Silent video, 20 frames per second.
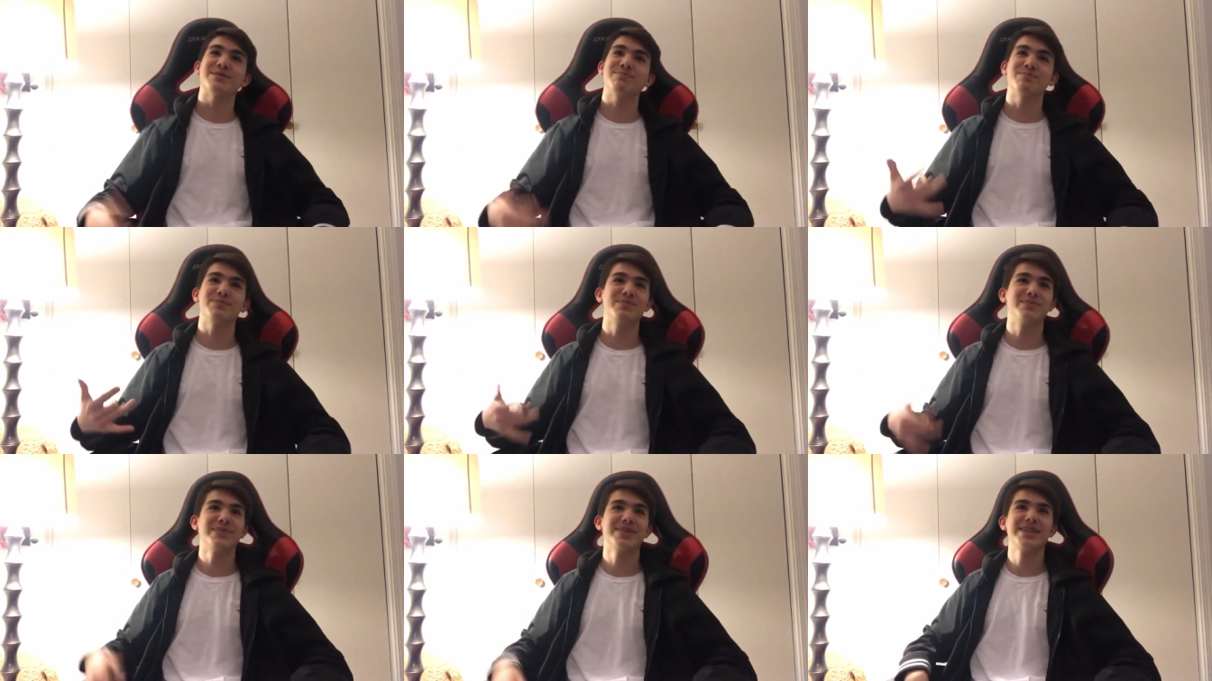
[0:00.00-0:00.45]

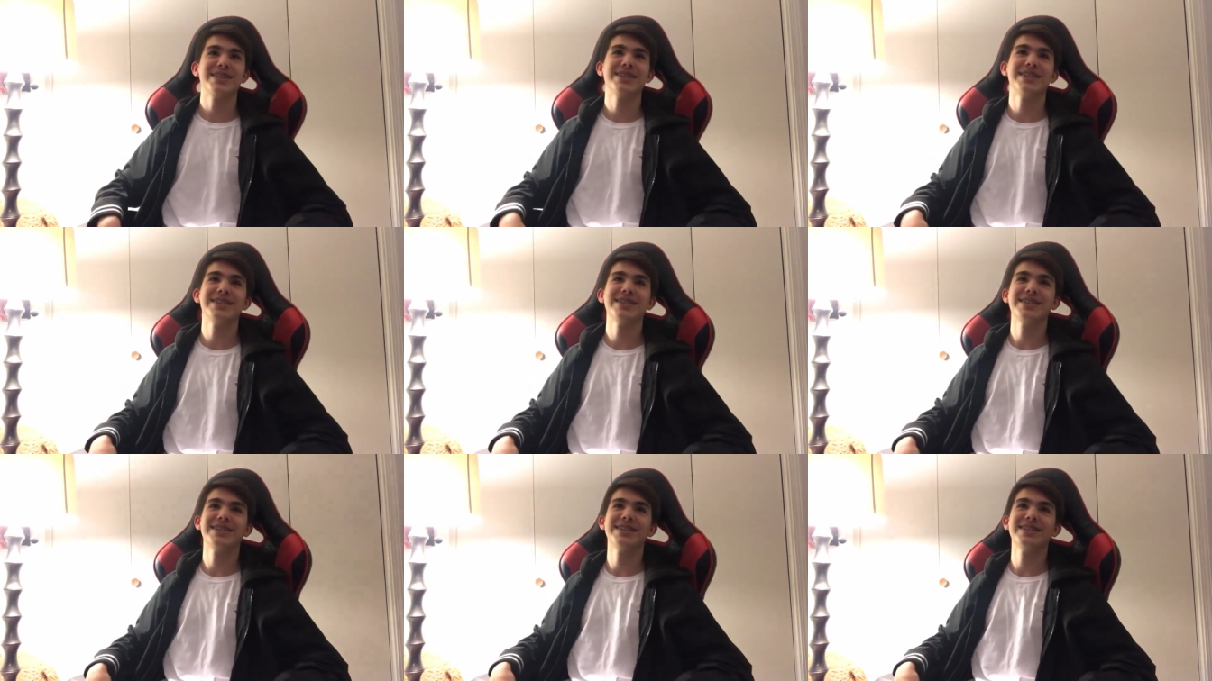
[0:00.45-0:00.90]
So can
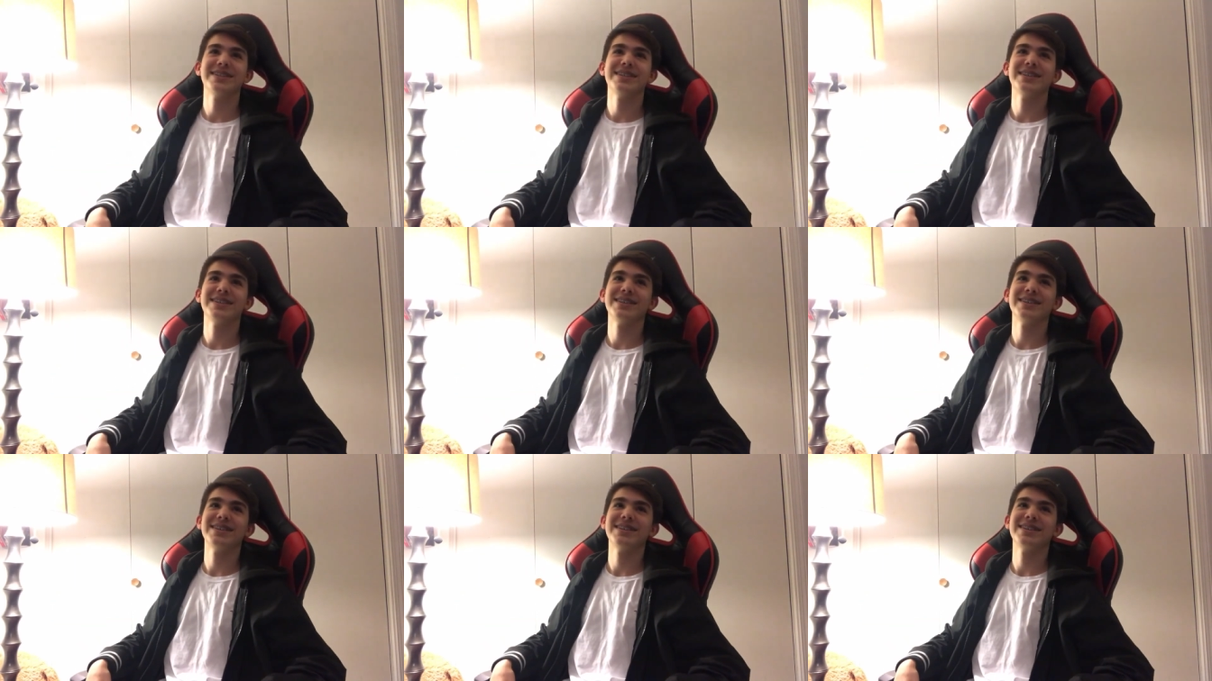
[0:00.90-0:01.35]
you get
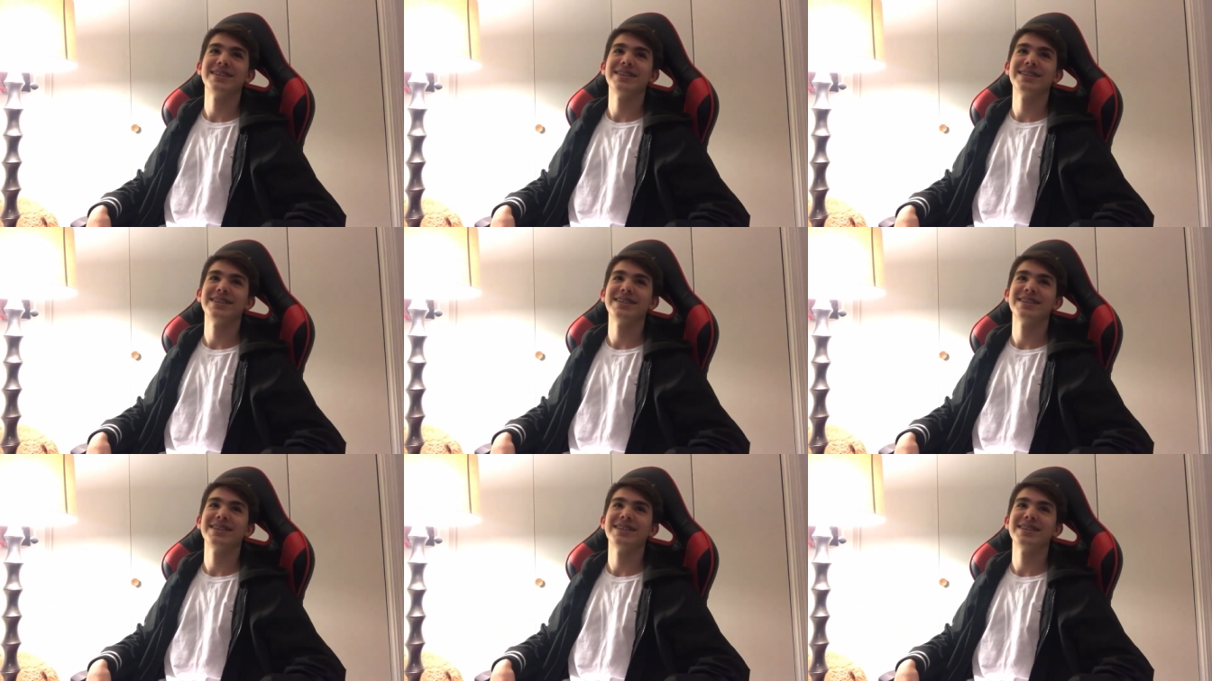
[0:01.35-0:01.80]
can you give us
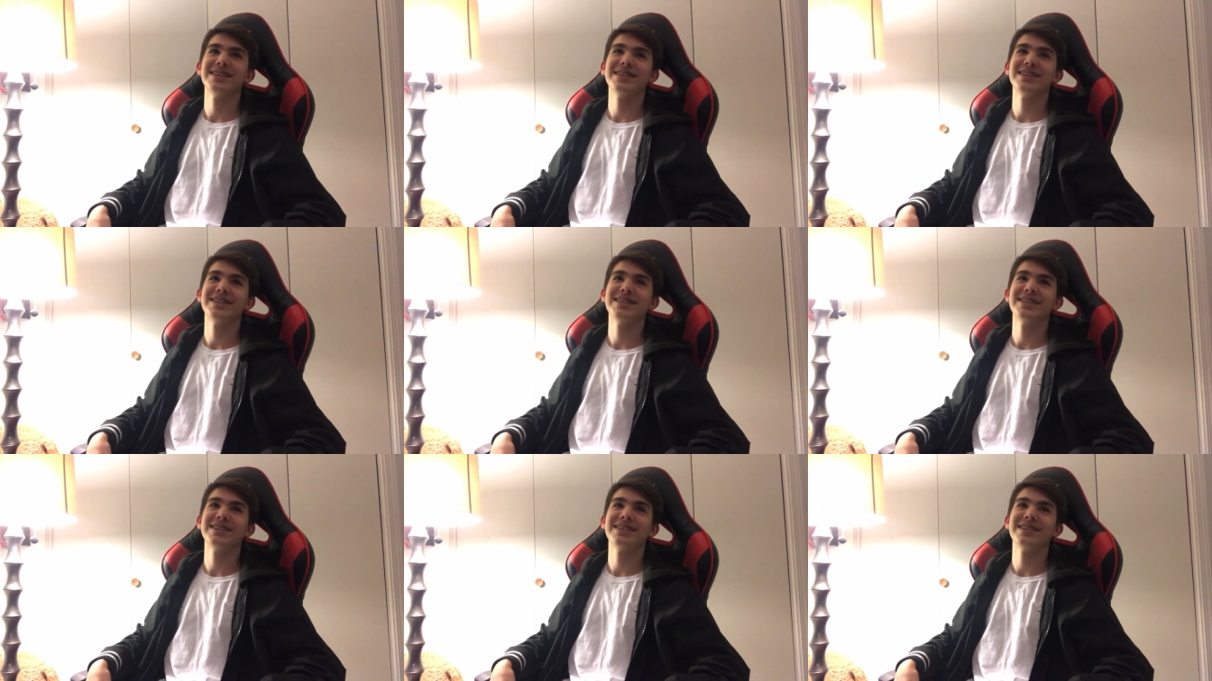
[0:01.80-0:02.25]
like a
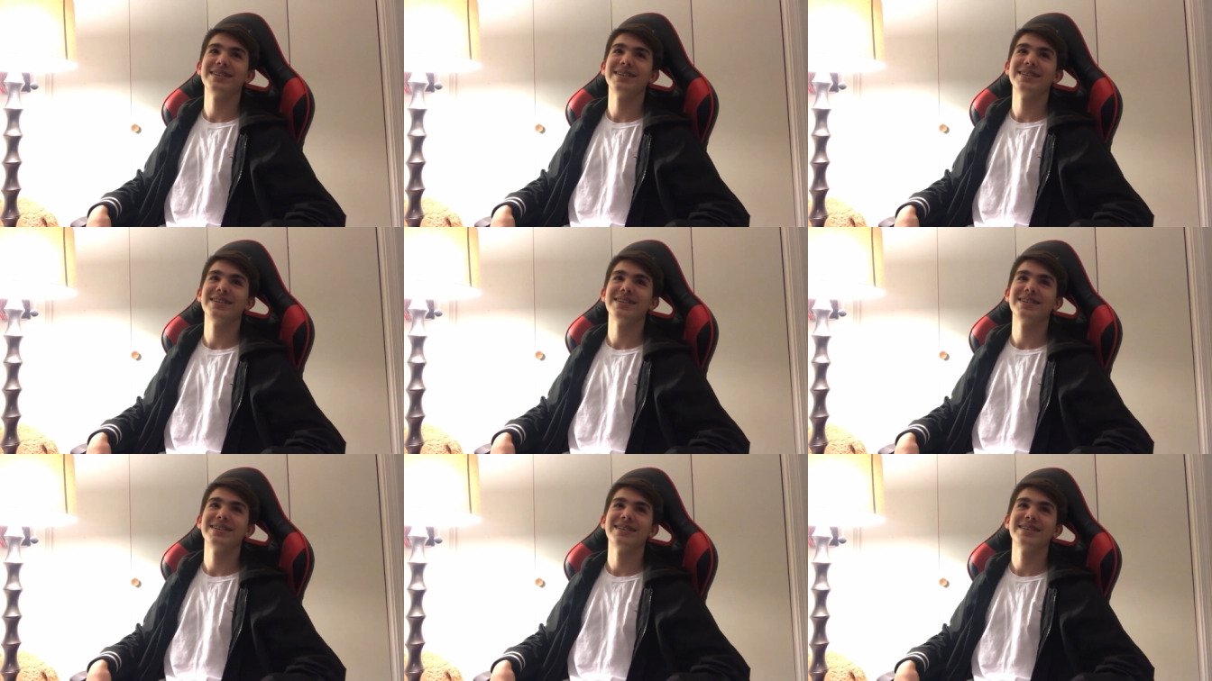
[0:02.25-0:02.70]
finger kind
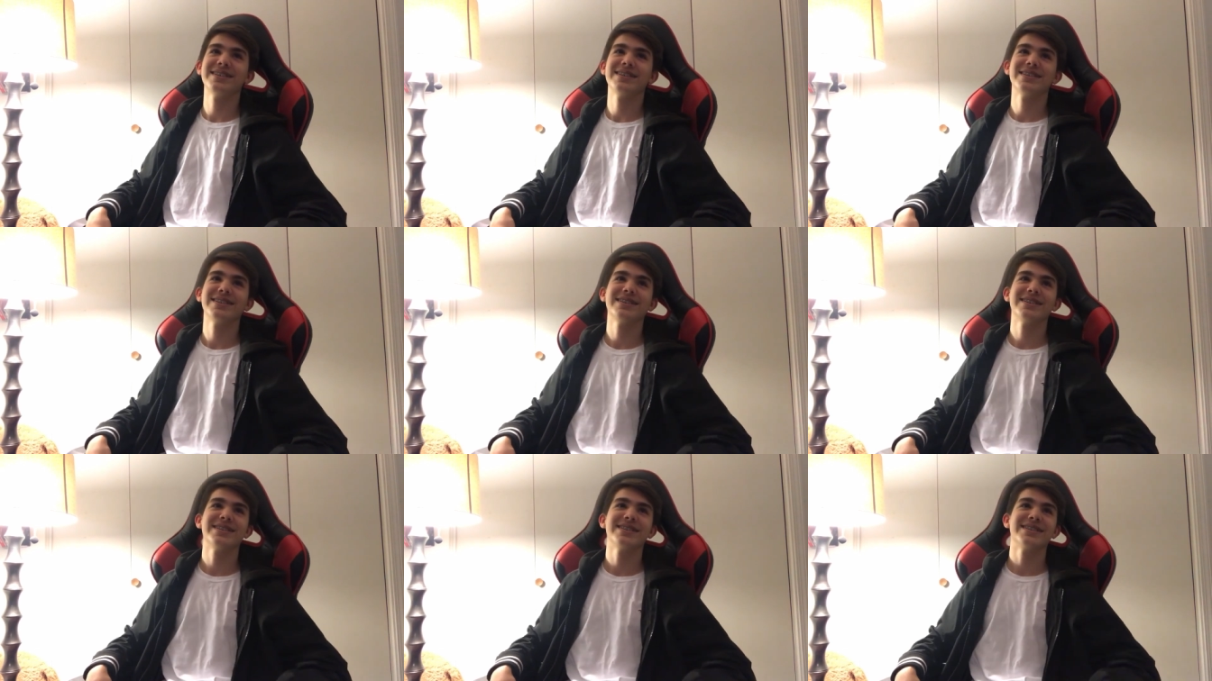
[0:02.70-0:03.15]
of
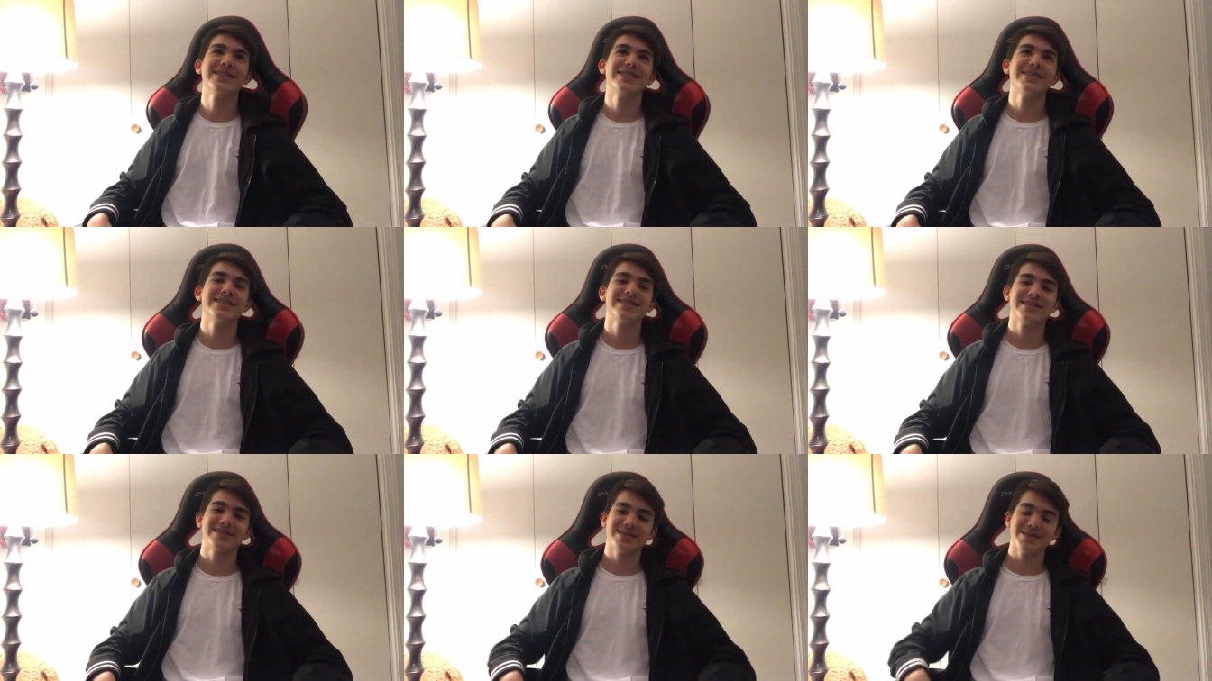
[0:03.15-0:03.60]
estimate how big your
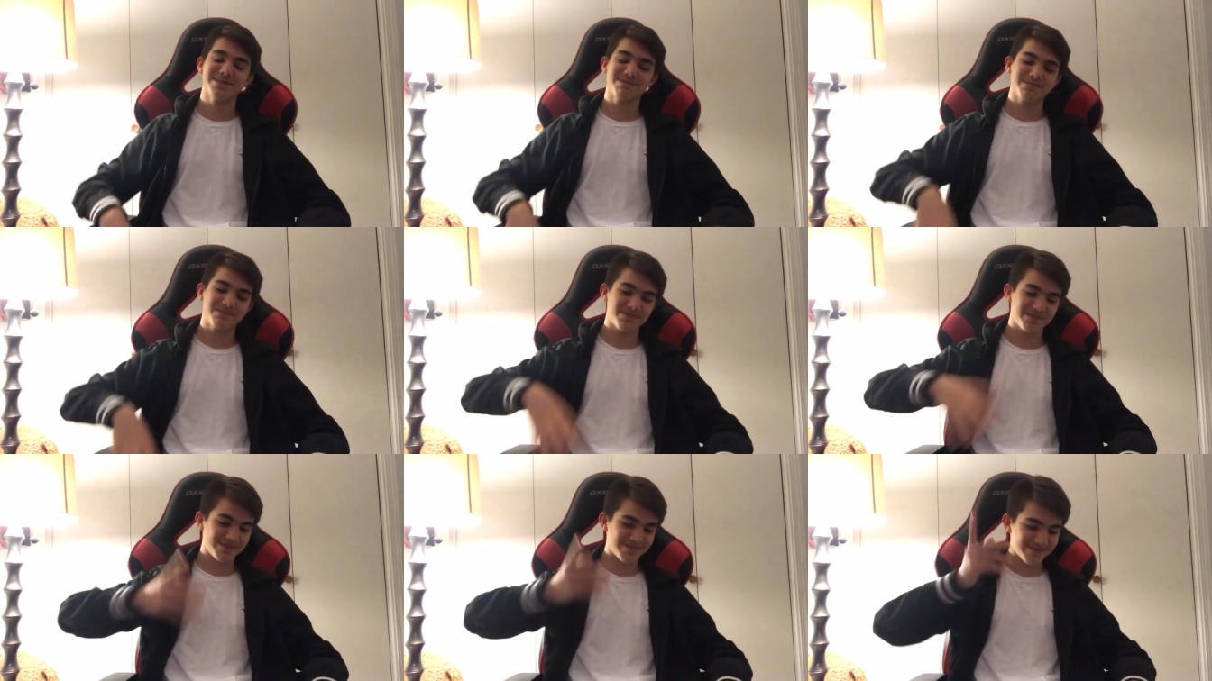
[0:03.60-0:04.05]
monk
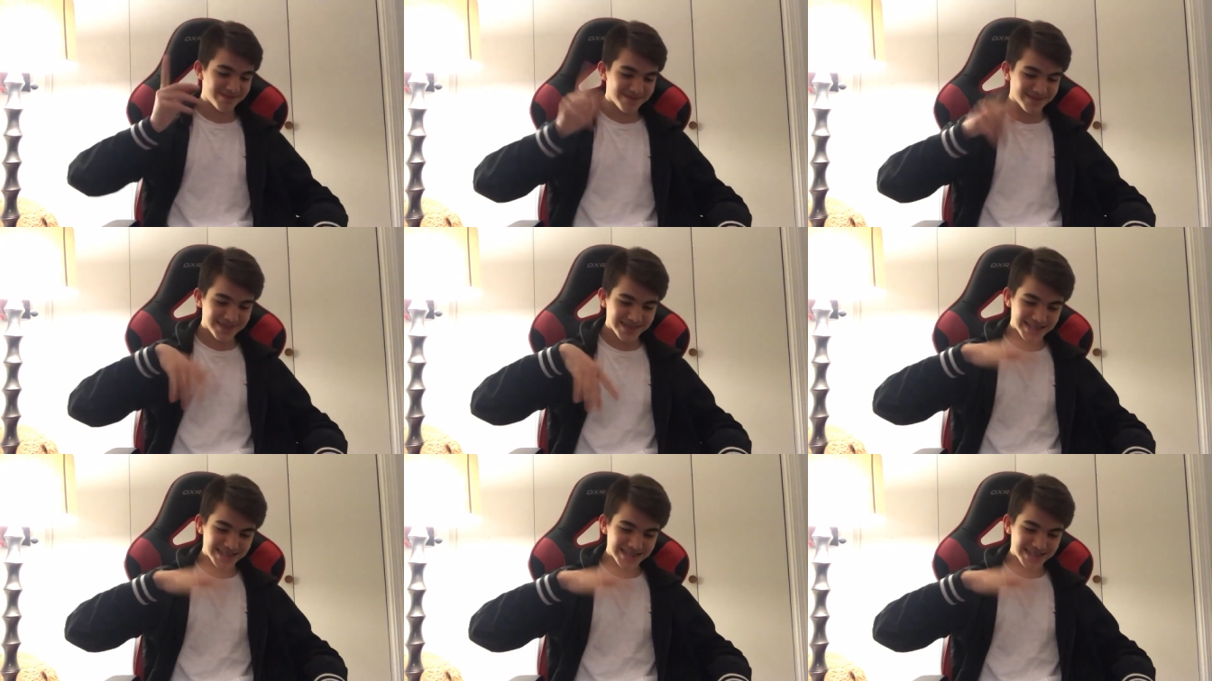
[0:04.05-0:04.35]
mustache is?